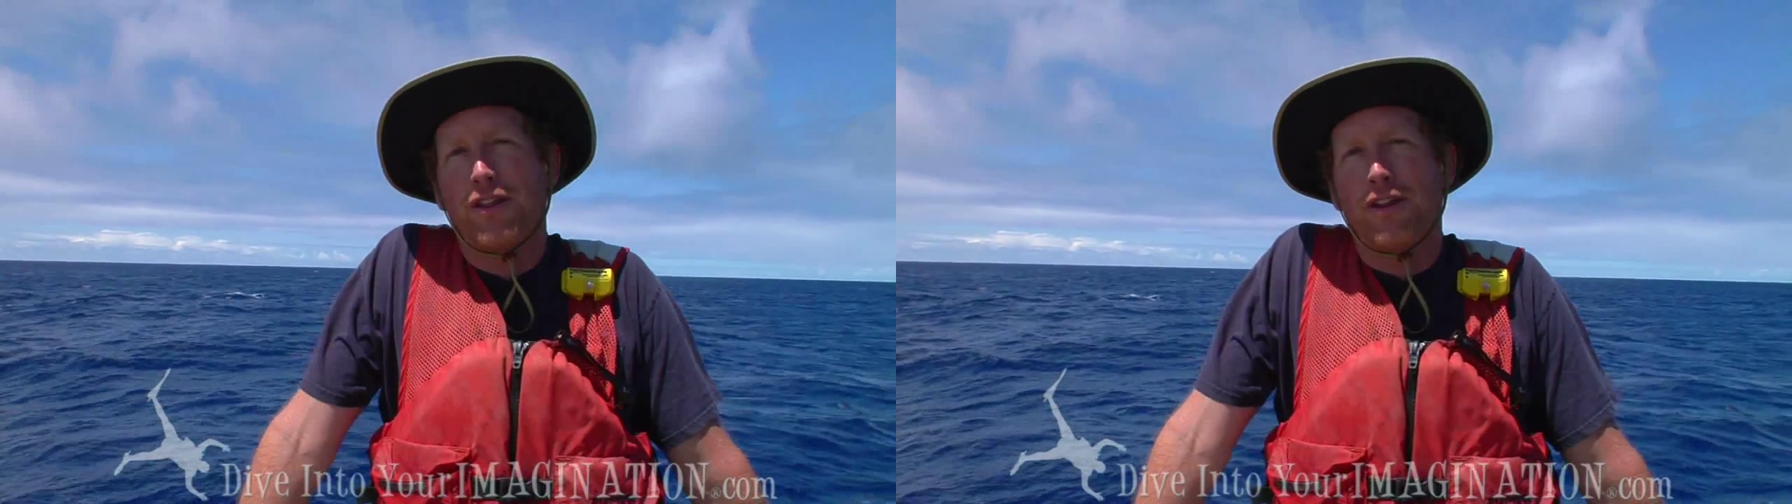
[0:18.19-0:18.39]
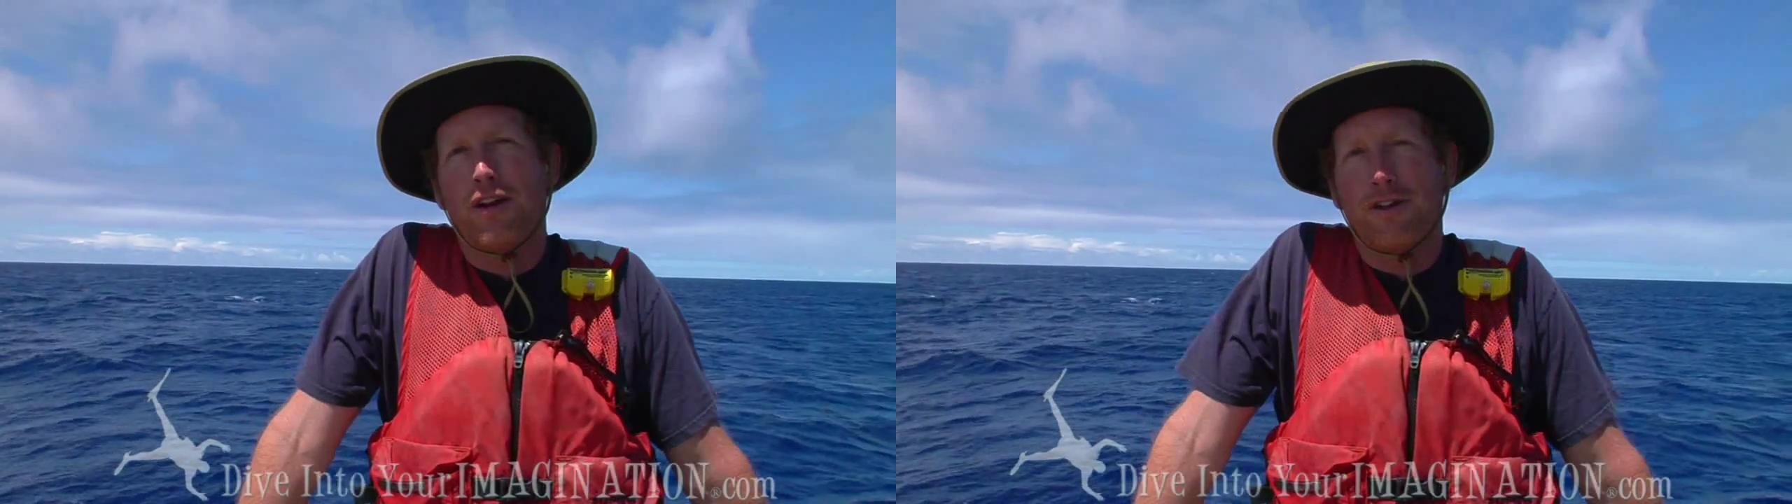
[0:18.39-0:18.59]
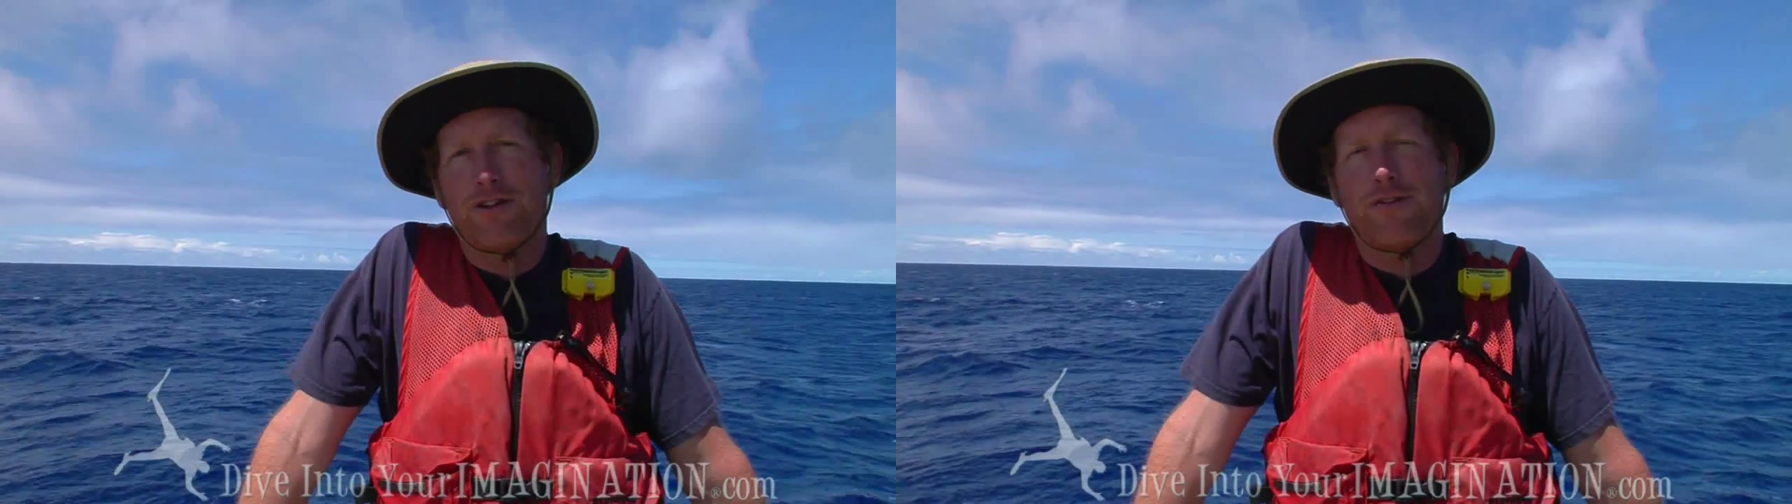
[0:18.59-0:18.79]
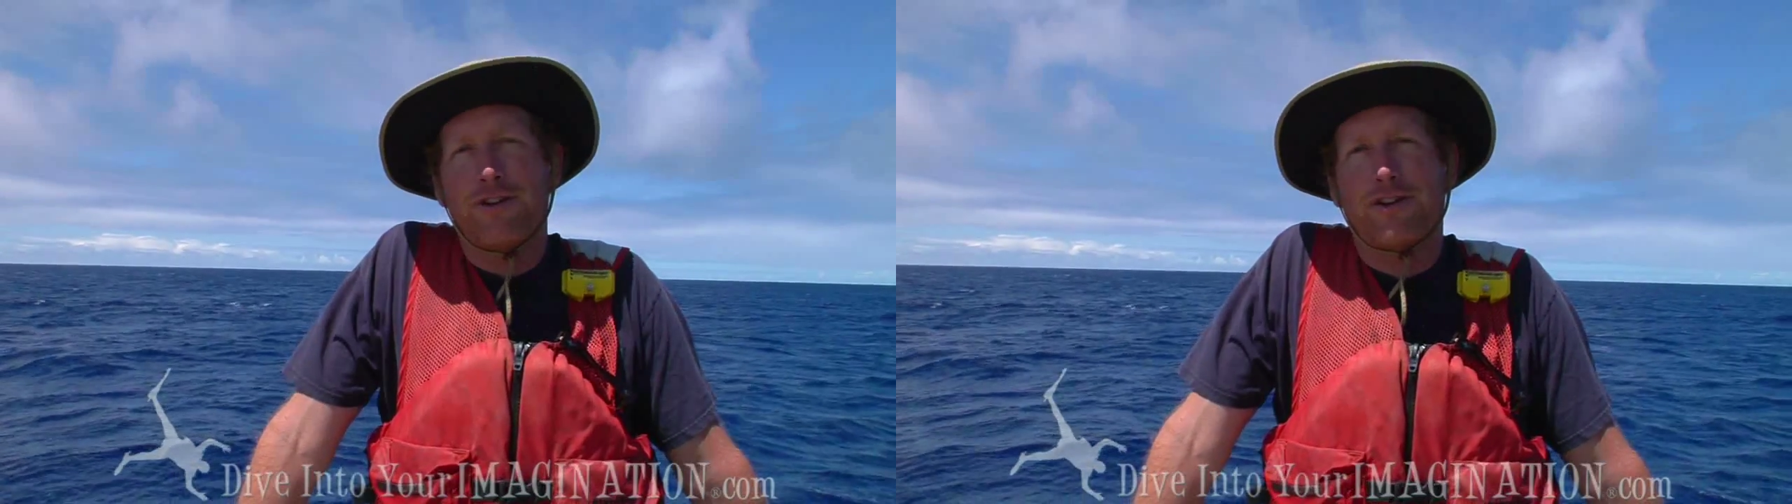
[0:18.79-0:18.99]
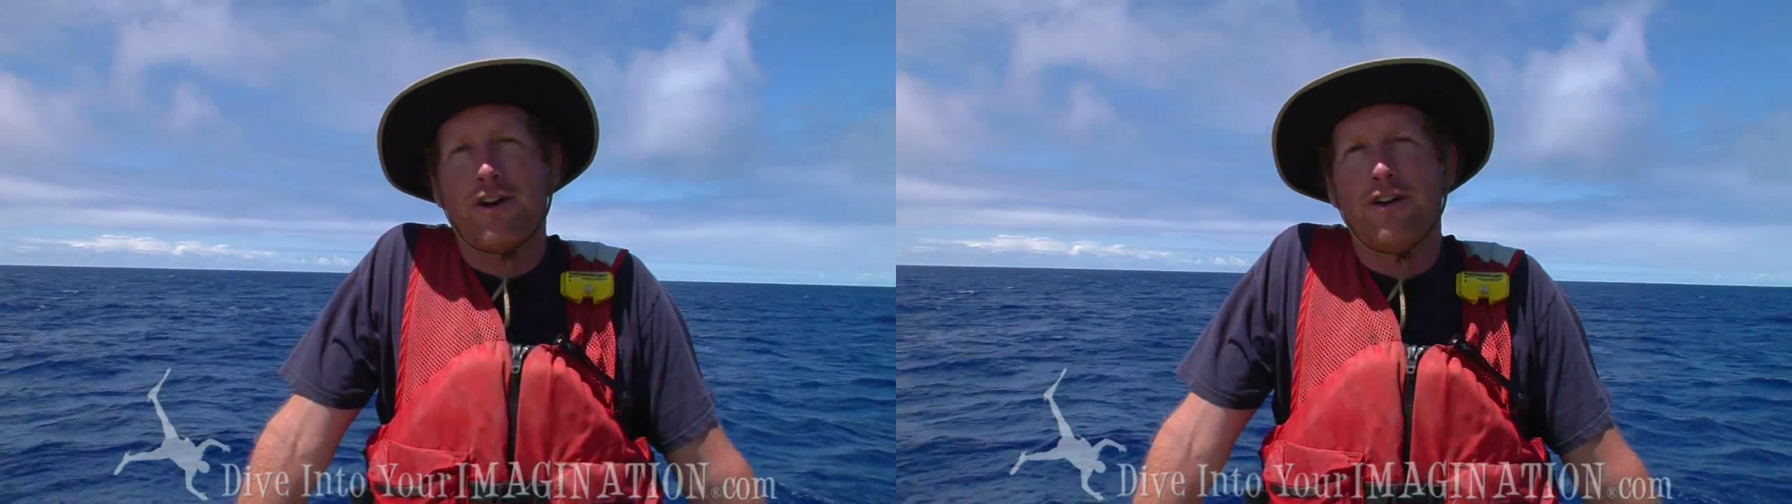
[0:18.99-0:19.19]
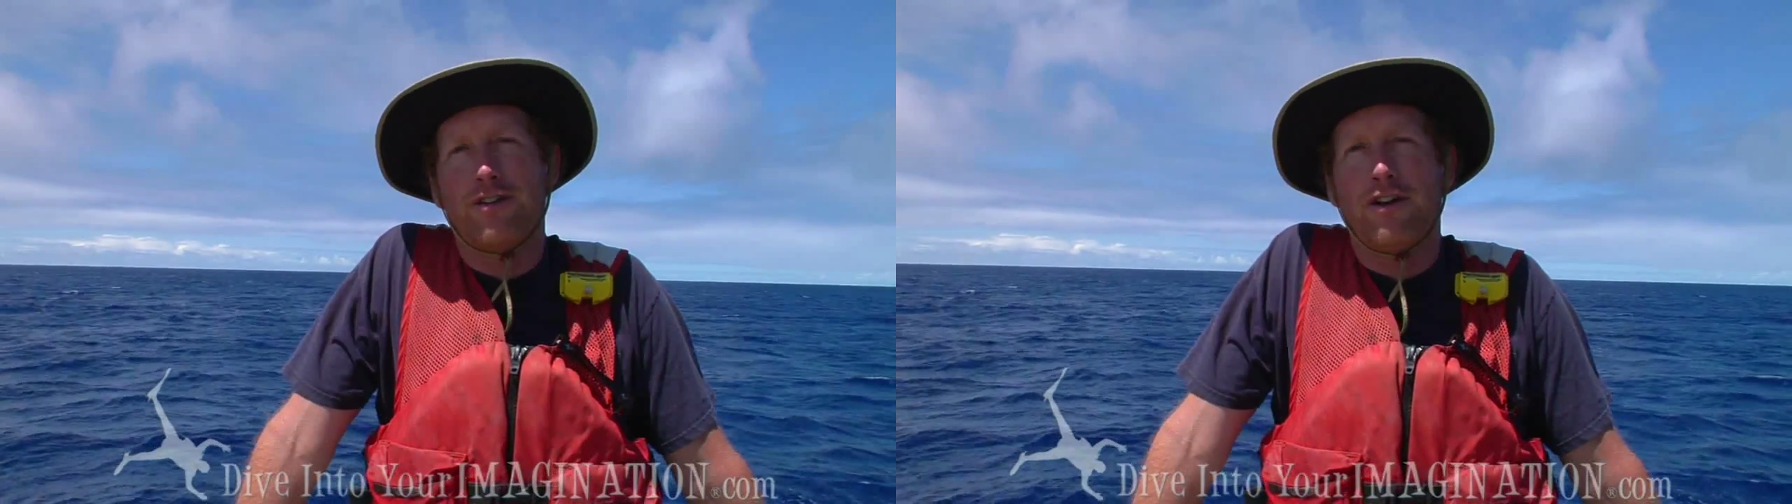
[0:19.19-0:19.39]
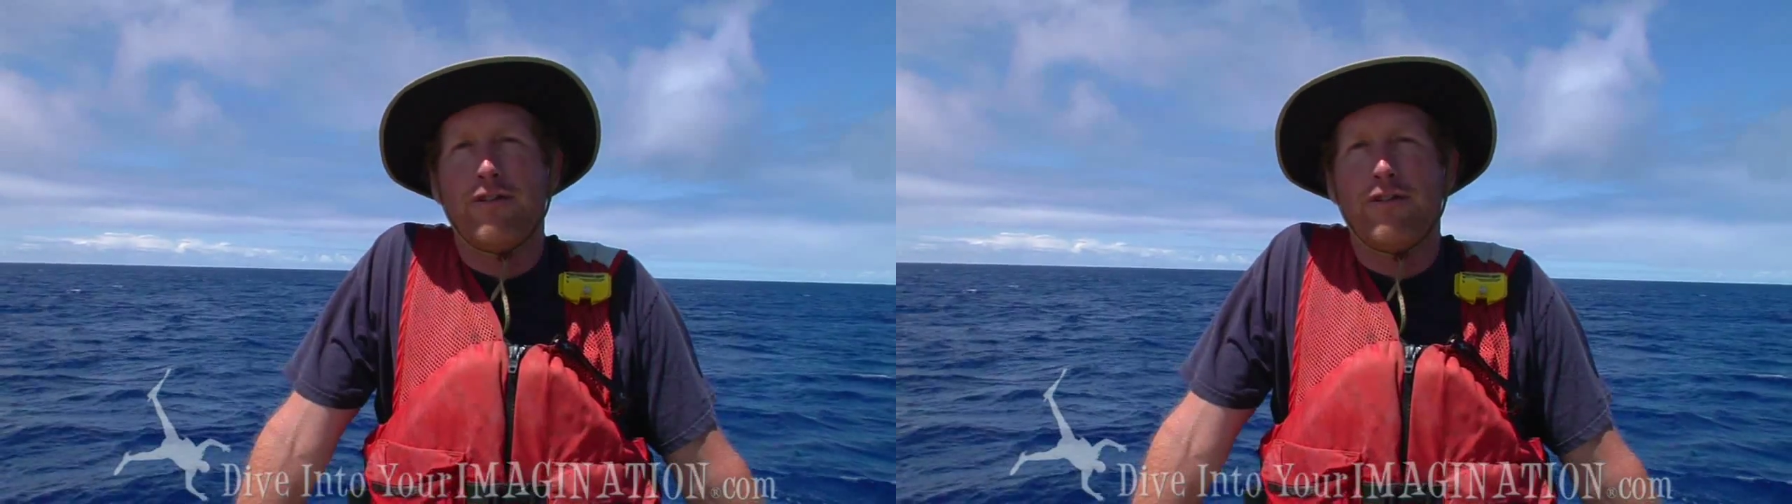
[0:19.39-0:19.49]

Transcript: the surface currents and